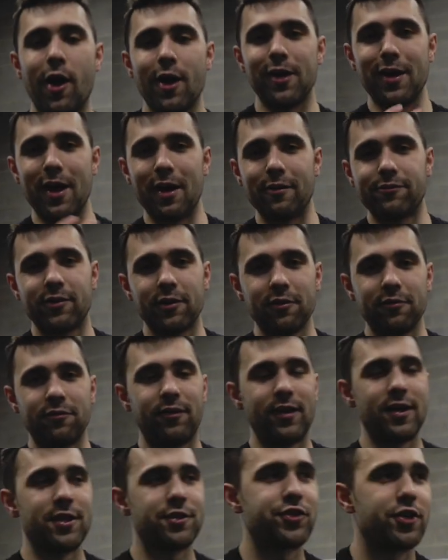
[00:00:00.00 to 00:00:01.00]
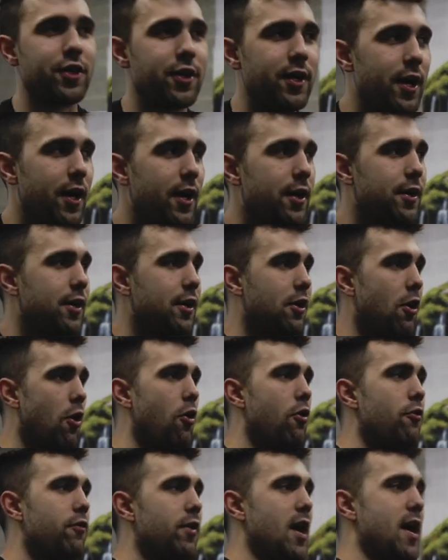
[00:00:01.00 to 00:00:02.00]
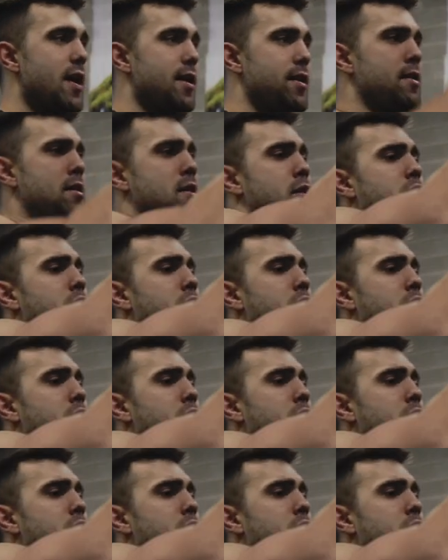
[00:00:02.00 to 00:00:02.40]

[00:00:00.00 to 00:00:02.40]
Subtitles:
right, now for your finisher here, you're gonna go overhead